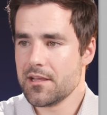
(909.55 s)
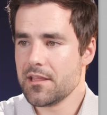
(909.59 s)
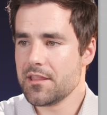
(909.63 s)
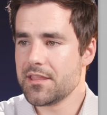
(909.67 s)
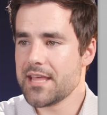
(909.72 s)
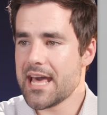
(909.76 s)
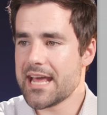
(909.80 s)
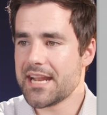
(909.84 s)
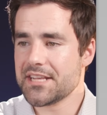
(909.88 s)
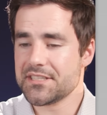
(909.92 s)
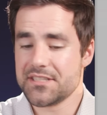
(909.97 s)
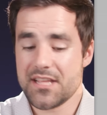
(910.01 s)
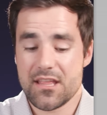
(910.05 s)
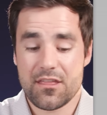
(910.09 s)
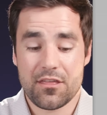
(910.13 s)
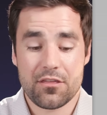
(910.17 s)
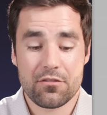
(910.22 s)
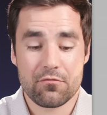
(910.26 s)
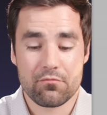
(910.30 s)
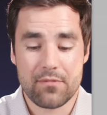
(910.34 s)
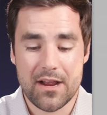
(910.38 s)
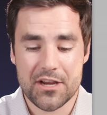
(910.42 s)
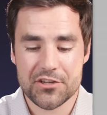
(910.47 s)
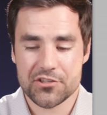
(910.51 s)
That is the
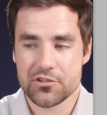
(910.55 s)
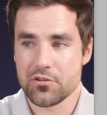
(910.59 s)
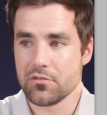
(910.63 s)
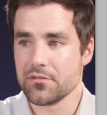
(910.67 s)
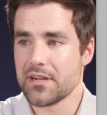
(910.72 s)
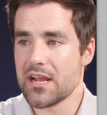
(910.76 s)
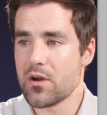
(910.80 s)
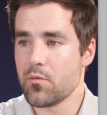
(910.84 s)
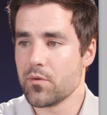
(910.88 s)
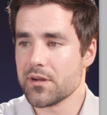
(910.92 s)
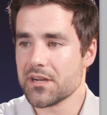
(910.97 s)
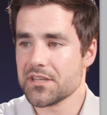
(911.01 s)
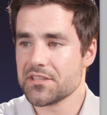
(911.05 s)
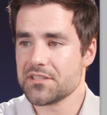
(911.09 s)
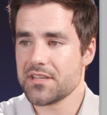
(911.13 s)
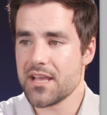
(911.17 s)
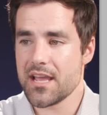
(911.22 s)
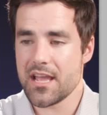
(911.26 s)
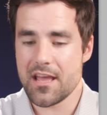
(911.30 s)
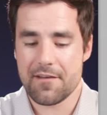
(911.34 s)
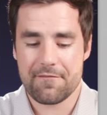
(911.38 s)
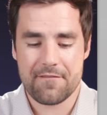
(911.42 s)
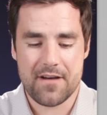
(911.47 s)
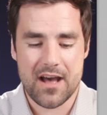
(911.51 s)
threshold. I want to
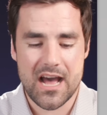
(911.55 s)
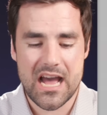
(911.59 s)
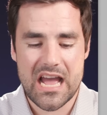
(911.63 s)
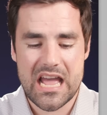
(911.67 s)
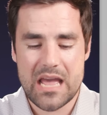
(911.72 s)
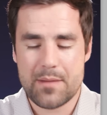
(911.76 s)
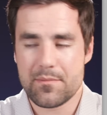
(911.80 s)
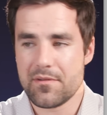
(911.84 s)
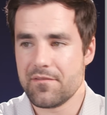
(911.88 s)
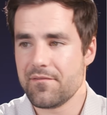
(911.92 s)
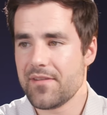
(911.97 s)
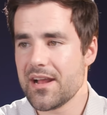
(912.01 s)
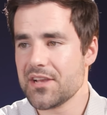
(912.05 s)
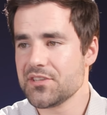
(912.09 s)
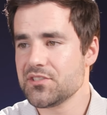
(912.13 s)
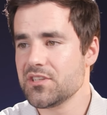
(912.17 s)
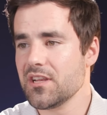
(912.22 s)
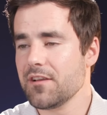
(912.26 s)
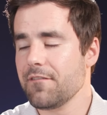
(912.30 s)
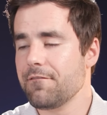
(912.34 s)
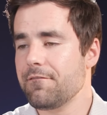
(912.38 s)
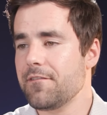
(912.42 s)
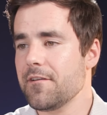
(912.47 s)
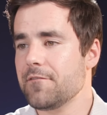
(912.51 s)
say if I am
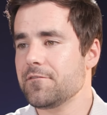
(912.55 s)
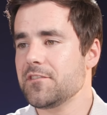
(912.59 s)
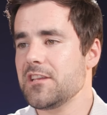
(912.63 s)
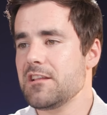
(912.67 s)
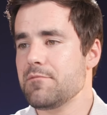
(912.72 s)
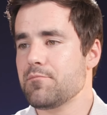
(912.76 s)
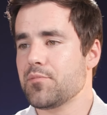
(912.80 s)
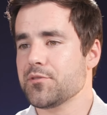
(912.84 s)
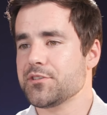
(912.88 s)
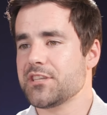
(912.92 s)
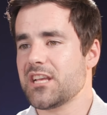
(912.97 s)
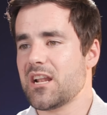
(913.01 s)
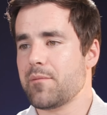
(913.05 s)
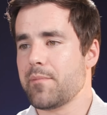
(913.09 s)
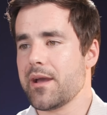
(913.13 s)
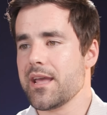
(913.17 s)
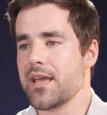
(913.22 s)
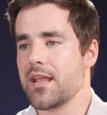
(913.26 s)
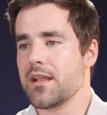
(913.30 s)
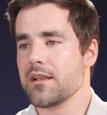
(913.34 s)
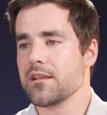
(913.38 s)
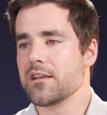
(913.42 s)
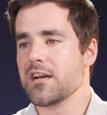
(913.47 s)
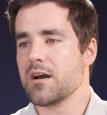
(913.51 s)
investing 15% of my
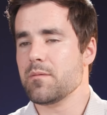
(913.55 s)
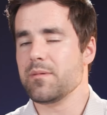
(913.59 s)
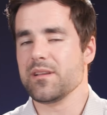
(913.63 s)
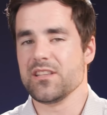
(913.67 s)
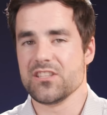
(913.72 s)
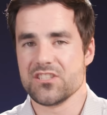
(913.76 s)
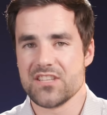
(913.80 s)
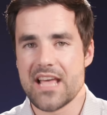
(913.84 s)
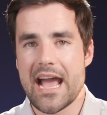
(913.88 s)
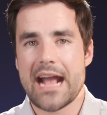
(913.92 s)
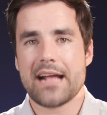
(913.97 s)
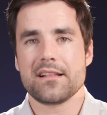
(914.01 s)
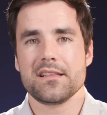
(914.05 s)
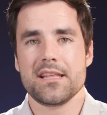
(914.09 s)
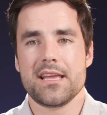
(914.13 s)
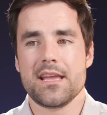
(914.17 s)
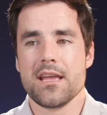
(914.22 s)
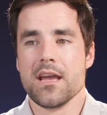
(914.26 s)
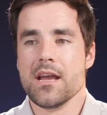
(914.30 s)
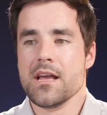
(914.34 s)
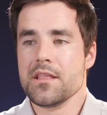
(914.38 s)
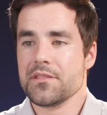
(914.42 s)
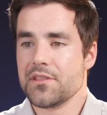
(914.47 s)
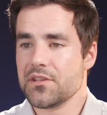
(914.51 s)
income
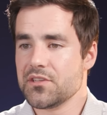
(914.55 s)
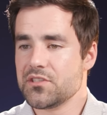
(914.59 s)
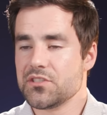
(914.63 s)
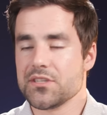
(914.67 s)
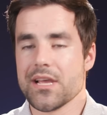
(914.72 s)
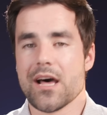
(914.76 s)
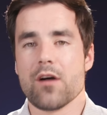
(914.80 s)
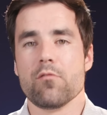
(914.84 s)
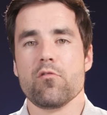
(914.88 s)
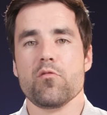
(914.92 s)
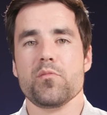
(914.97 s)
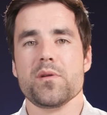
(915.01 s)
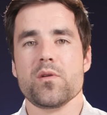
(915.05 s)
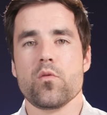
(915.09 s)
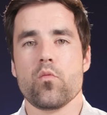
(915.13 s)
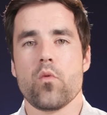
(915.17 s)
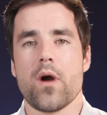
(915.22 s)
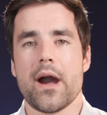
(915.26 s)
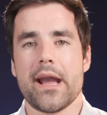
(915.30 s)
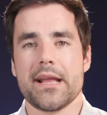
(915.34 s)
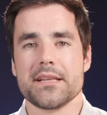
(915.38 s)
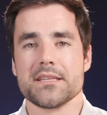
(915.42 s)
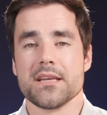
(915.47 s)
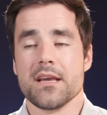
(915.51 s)
exactly, the cell will be
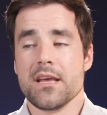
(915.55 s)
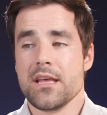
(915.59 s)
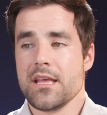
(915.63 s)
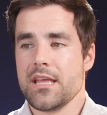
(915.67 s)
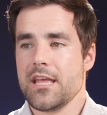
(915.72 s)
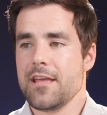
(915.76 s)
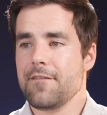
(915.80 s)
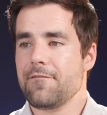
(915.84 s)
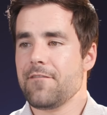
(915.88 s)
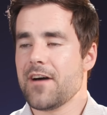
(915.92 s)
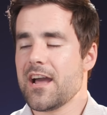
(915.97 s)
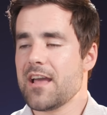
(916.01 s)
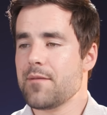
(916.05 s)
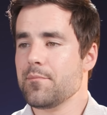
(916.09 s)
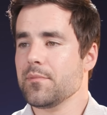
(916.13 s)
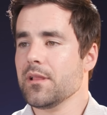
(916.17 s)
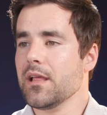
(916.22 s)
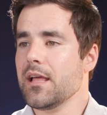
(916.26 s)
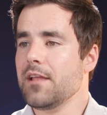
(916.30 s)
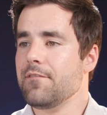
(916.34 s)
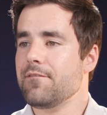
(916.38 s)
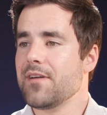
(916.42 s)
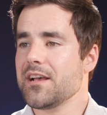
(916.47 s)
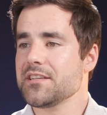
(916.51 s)
white. If
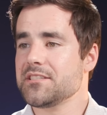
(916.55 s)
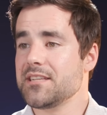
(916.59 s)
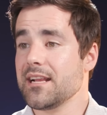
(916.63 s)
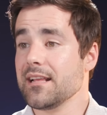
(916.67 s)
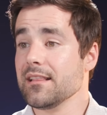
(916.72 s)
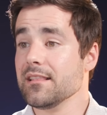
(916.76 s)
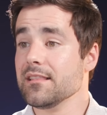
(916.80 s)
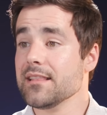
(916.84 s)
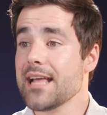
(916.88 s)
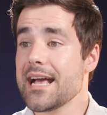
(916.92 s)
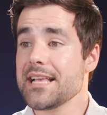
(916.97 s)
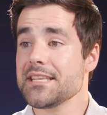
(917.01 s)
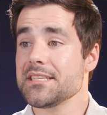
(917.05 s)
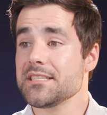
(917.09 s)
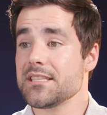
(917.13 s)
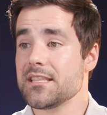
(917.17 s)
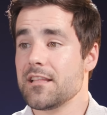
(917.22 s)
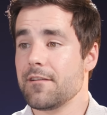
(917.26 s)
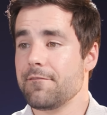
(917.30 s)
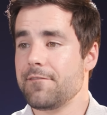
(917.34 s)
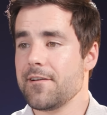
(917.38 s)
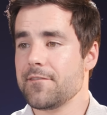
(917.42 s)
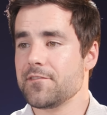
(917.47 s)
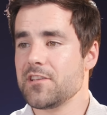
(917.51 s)
I'm investing less
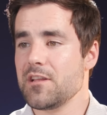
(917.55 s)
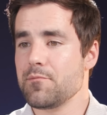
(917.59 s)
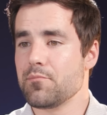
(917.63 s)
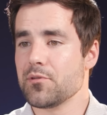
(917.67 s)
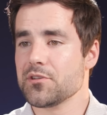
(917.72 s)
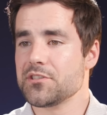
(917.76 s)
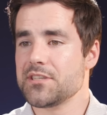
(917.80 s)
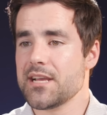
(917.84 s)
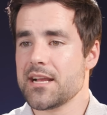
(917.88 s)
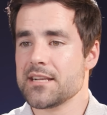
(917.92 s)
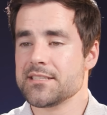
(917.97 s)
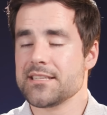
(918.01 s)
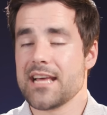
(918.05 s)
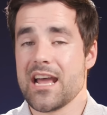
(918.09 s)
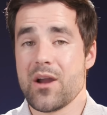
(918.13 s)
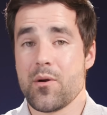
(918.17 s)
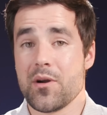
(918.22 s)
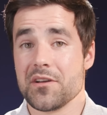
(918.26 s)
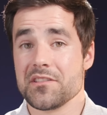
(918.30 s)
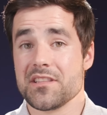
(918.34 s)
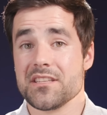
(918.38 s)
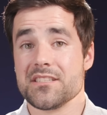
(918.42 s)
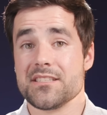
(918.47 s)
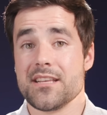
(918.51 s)
than 15%, I
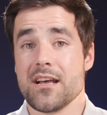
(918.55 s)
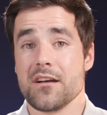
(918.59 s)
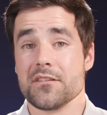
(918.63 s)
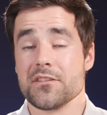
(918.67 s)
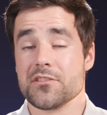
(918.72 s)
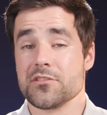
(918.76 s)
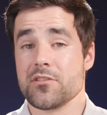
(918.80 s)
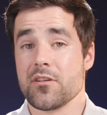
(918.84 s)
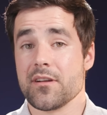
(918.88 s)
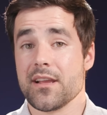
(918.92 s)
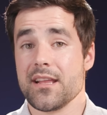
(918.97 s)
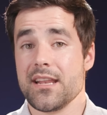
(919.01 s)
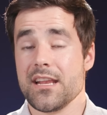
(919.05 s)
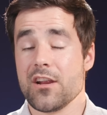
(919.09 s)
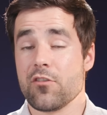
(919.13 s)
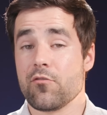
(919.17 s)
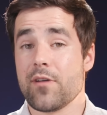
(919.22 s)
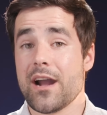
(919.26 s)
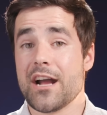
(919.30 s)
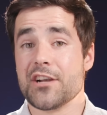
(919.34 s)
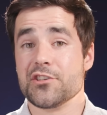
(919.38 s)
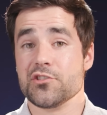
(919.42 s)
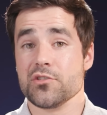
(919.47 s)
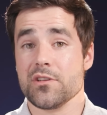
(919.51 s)
want the cell to start getting
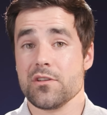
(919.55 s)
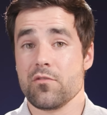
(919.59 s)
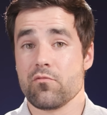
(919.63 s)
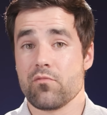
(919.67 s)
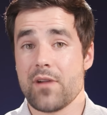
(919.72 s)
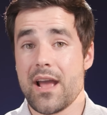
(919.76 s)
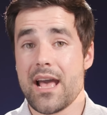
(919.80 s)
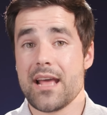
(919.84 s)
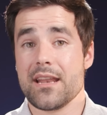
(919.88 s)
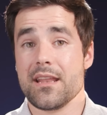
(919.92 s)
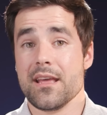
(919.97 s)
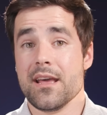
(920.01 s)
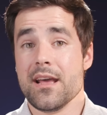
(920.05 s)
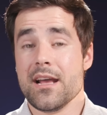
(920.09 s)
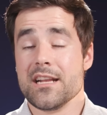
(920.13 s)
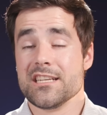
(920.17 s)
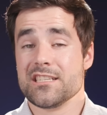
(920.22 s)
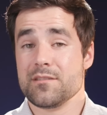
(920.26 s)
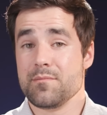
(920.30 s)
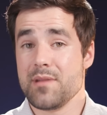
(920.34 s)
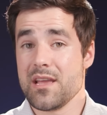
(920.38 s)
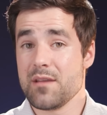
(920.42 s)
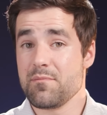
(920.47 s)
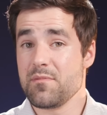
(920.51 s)
gradually red
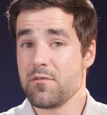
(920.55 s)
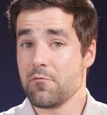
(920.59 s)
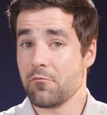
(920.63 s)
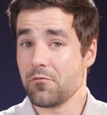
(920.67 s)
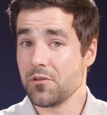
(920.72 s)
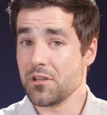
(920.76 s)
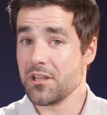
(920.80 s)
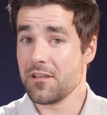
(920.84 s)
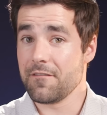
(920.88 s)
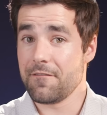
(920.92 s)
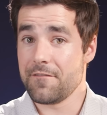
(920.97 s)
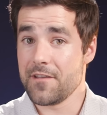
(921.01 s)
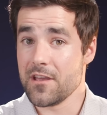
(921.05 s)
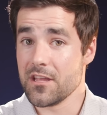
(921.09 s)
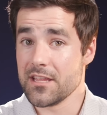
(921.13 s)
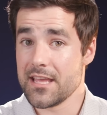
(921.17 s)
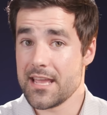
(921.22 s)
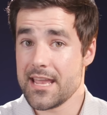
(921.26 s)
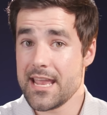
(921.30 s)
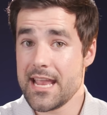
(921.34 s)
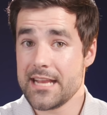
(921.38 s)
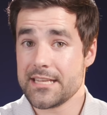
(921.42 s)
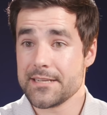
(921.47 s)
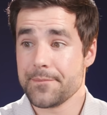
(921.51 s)
to make me really feel
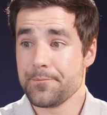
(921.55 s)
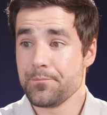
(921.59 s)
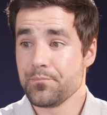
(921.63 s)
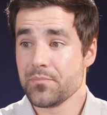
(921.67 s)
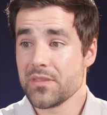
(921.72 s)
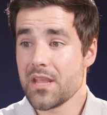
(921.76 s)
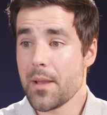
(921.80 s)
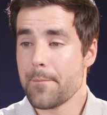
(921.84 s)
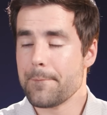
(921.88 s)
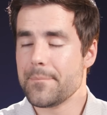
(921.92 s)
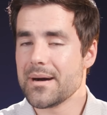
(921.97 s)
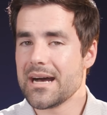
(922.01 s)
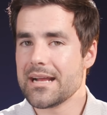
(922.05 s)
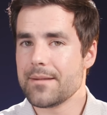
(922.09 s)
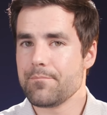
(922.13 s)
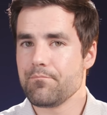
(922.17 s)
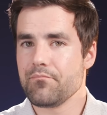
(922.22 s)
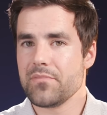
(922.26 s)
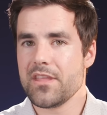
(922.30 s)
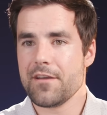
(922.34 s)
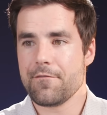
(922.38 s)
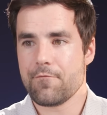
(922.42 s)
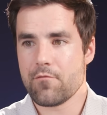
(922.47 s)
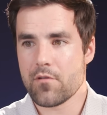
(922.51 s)
the heat. But
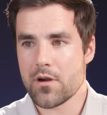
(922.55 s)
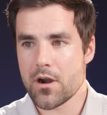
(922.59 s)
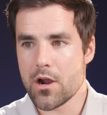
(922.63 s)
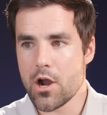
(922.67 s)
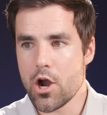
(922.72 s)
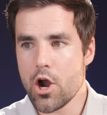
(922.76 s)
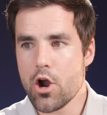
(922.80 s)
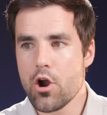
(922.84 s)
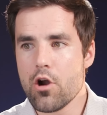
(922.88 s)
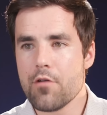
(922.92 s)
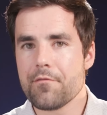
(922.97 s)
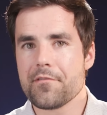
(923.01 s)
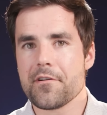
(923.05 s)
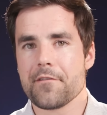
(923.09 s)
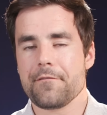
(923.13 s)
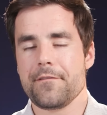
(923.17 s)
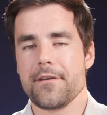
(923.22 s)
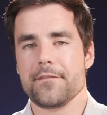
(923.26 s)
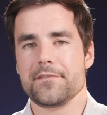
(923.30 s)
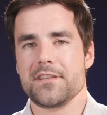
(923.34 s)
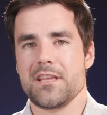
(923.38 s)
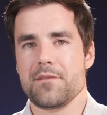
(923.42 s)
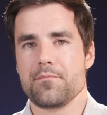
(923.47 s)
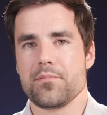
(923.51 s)
if we're over
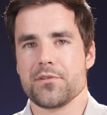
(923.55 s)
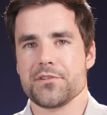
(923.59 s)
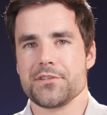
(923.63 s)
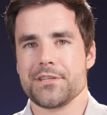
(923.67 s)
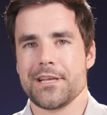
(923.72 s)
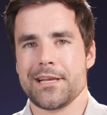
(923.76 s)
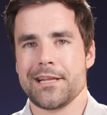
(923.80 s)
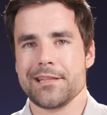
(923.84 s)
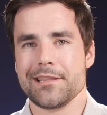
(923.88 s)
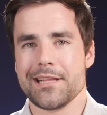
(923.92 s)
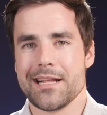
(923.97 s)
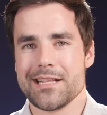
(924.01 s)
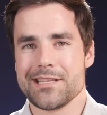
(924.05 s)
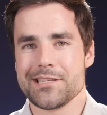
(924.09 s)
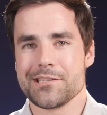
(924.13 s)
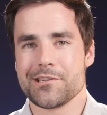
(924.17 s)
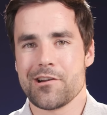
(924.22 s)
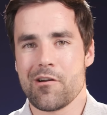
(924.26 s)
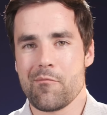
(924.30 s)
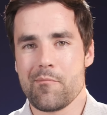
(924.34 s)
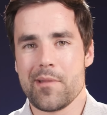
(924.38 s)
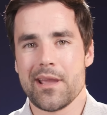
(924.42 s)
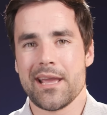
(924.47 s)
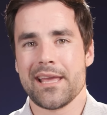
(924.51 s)
15%, let's
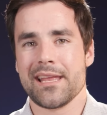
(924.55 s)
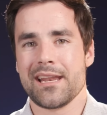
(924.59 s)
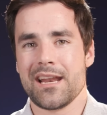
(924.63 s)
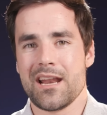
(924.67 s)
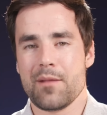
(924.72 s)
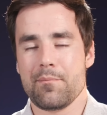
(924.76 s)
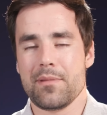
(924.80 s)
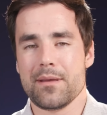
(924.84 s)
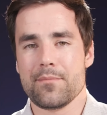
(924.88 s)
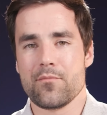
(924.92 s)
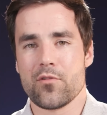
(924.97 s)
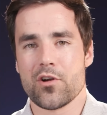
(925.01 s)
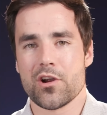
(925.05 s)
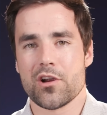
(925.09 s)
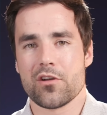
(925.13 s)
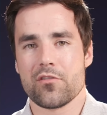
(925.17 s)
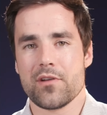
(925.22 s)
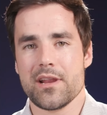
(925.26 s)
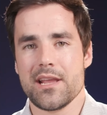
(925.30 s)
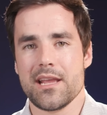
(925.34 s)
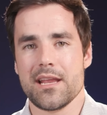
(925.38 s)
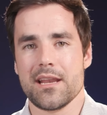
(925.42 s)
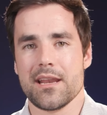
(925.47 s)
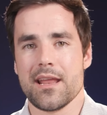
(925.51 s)
start making it a bit more
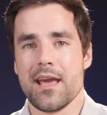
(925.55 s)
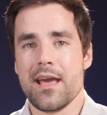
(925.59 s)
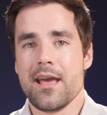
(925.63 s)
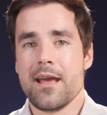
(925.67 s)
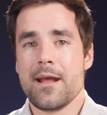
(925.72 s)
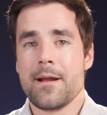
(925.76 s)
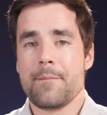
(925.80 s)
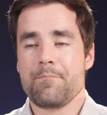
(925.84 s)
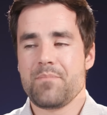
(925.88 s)
green.